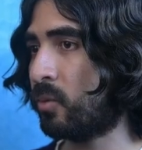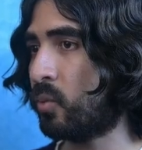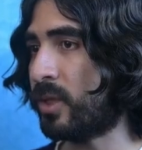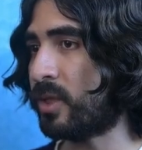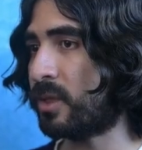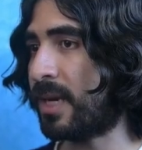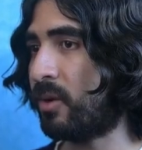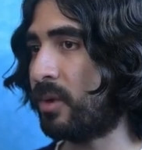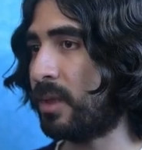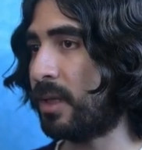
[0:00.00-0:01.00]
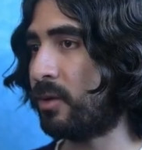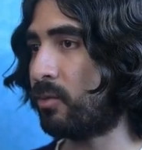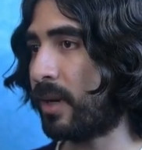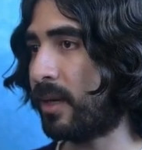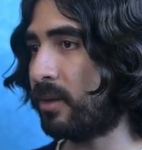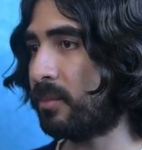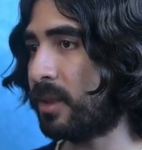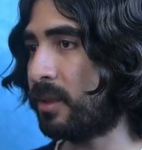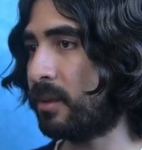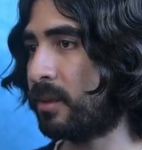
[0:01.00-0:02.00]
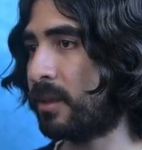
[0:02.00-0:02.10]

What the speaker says: which is calculated randomly.